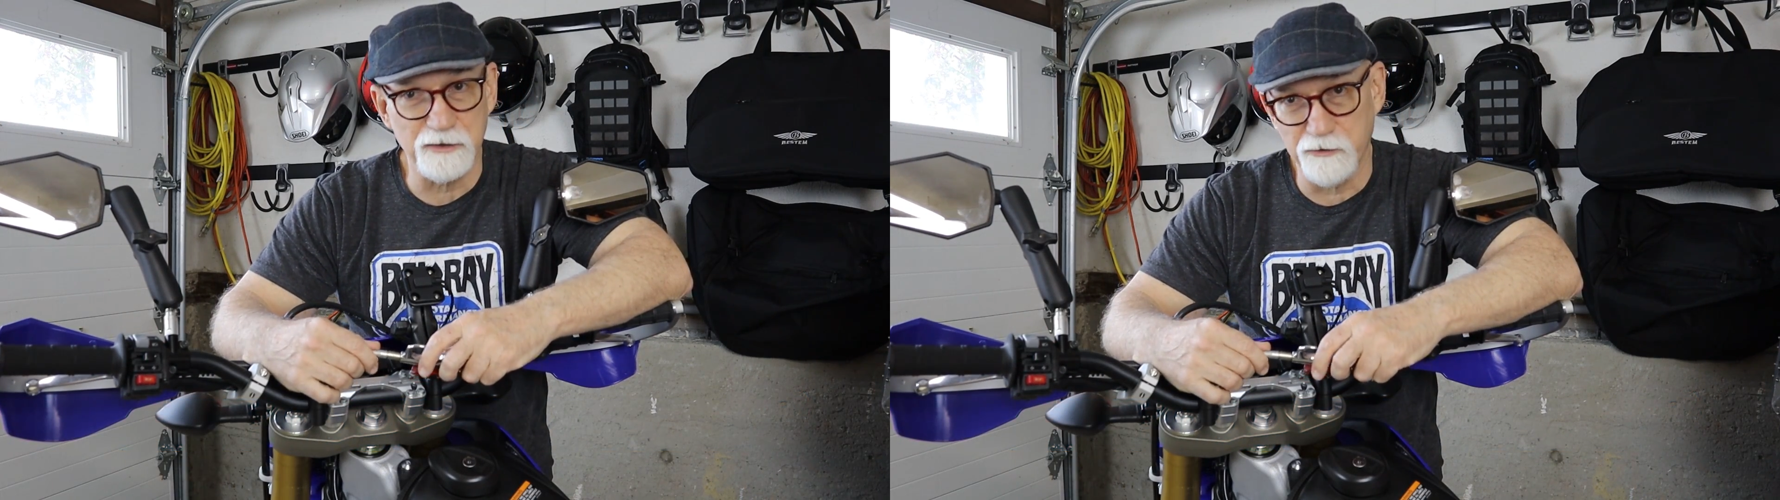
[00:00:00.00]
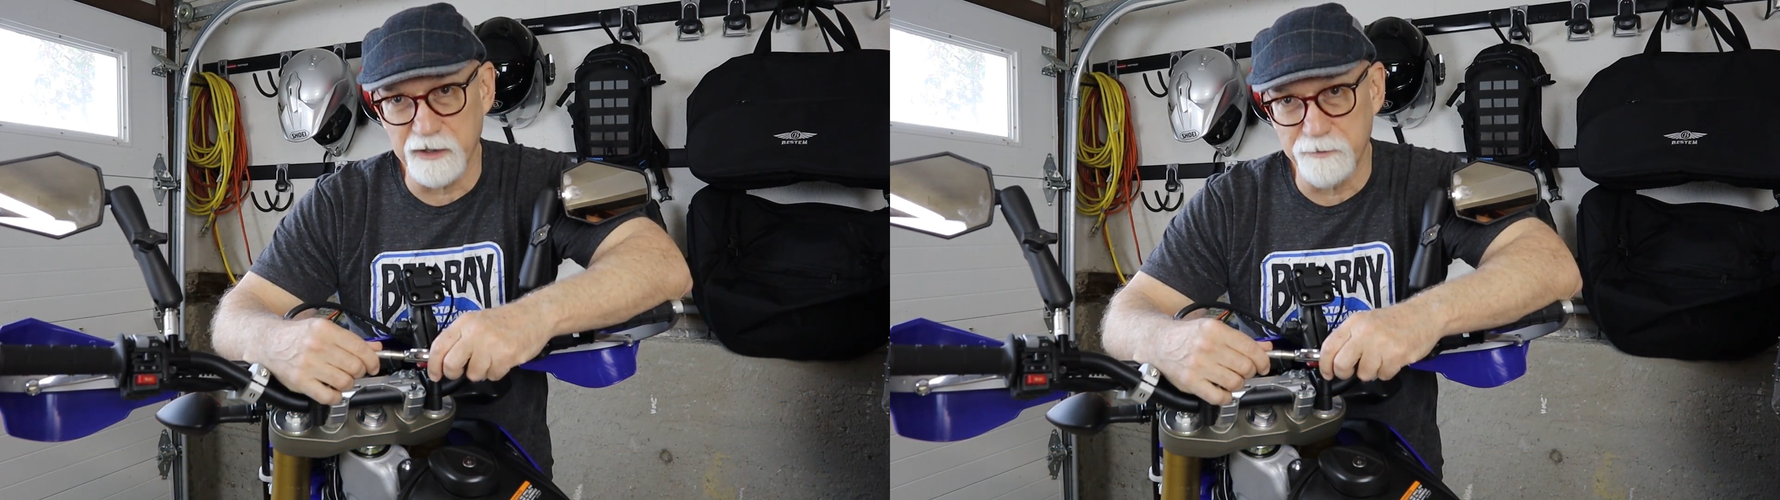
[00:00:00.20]

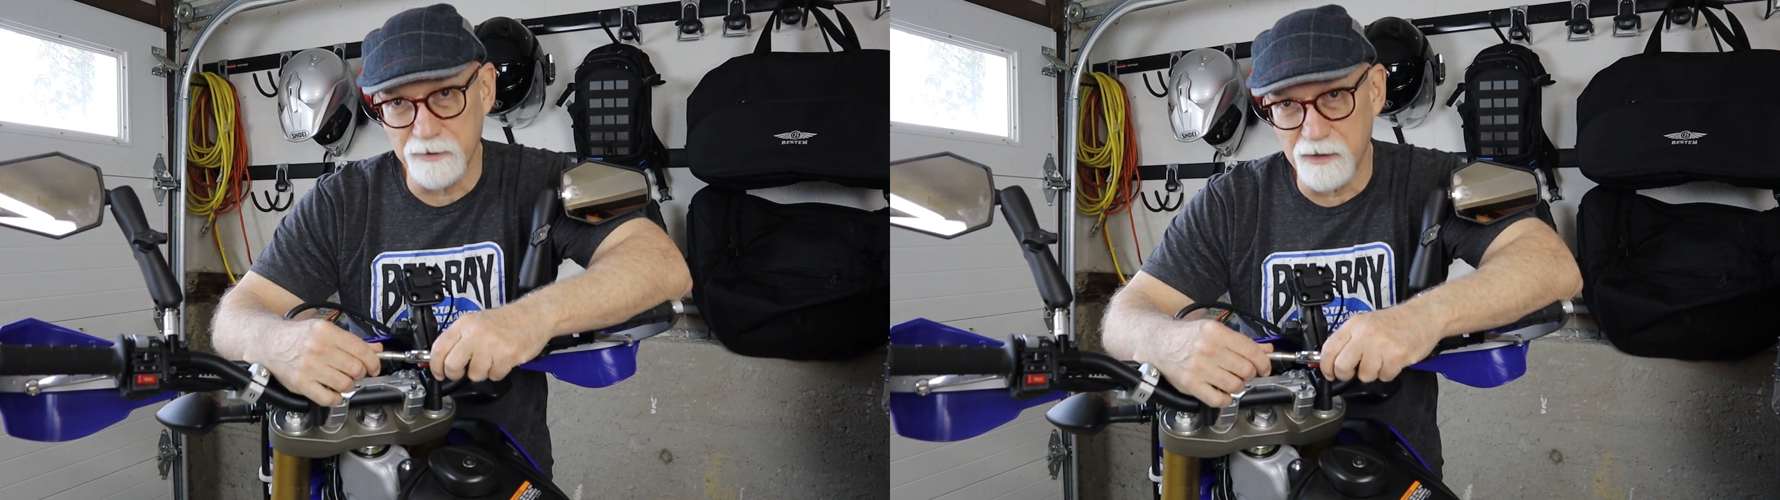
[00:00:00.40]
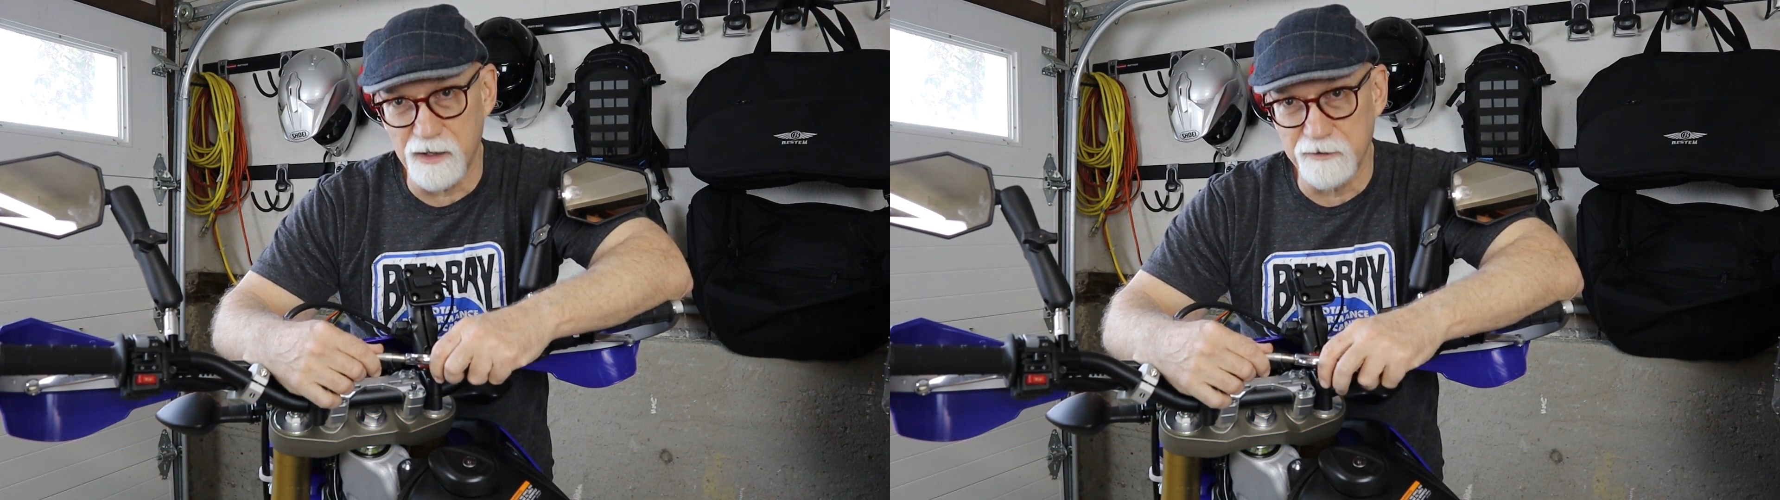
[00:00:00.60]
grip
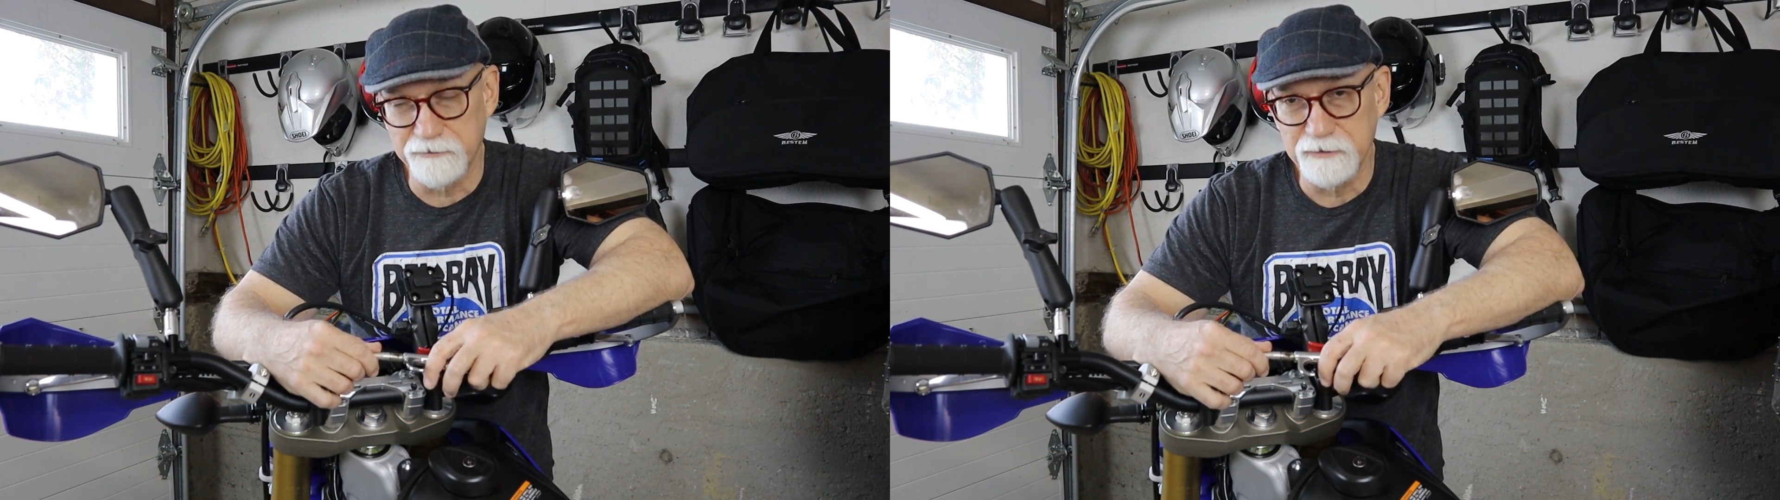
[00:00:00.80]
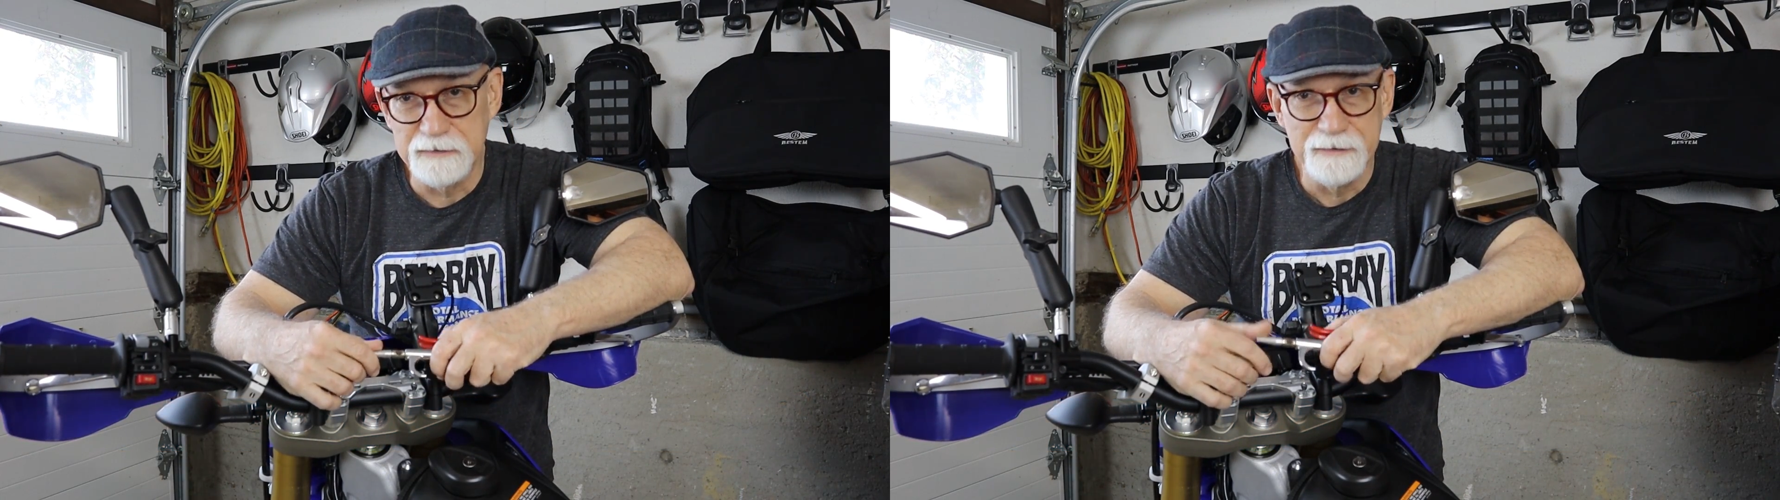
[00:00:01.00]
off.